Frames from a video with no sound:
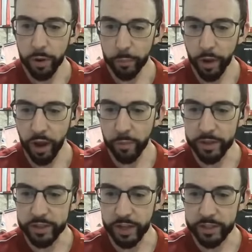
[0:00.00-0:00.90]
But a part of
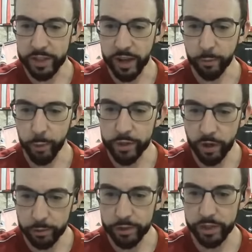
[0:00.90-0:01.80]
me says, if we
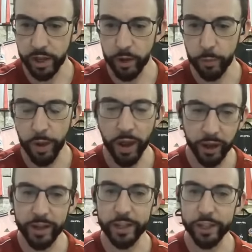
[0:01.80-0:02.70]
don't stay up, I
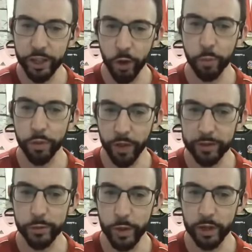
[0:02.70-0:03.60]
can actually cope with
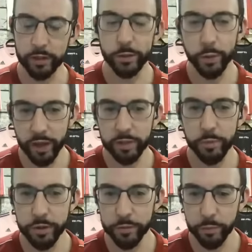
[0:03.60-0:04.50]
that as well, because we'll get the
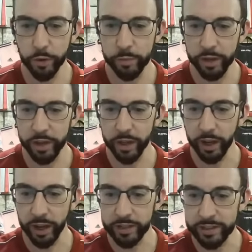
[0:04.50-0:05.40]
money from the Premier
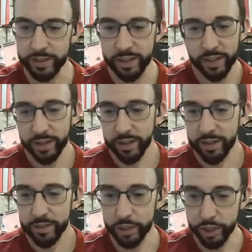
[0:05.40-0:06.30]
League and
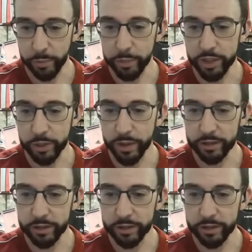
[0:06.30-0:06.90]
the Championship.